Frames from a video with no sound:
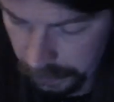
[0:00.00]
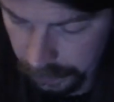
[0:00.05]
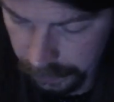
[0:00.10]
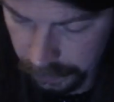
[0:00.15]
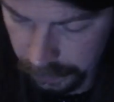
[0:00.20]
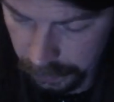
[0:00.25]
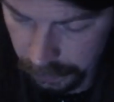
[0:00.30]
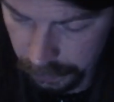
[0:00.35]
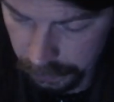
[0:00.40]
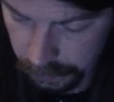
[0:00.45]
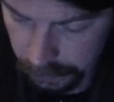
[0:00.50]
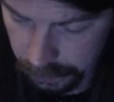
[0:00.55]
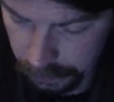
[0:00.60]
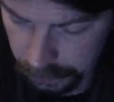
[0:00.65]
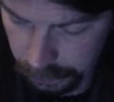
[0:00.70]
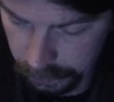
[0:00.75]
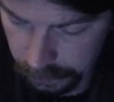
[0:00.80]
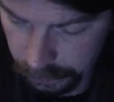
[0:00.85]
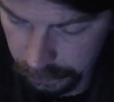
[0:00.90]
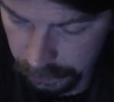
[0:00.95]
know,
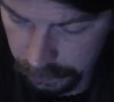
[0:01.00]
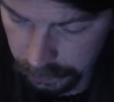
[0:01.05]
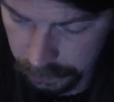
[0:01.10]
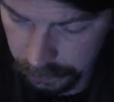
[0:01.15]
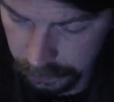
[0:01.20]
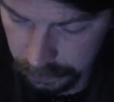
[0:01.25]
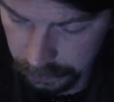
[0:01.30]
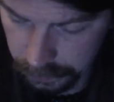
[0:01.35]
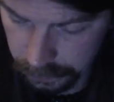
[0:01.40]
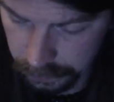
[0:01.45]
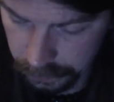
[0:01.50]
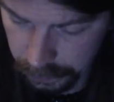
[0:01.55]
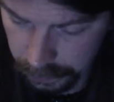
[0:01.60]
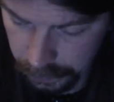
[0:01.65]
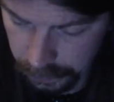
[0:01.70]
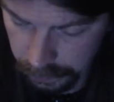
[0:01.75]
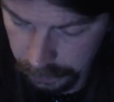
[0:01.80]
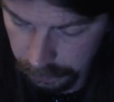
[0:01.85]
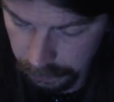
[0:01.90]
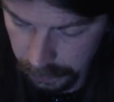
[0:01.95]

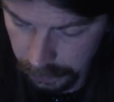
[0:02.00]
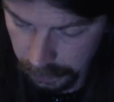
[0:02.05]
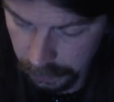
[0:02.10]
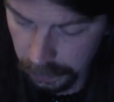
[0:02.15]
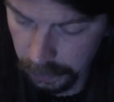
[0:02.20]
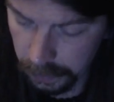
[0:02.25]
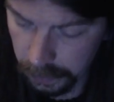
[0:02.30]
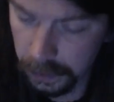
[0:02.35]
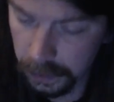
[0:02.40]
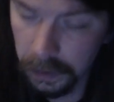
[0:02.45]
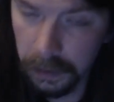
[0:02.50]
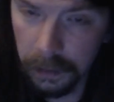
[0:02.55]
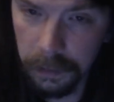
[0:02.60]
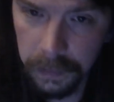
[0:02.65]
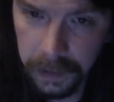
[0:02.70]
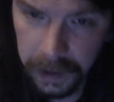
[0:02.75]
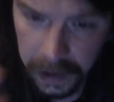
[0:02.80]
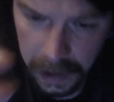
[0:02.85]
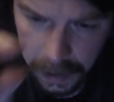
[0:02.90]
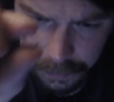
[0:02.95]
it's a regular little
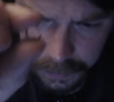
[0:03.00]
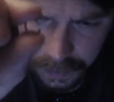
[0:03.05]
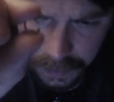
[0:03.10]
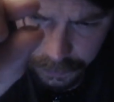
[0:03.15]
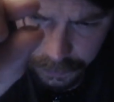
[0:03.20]
captive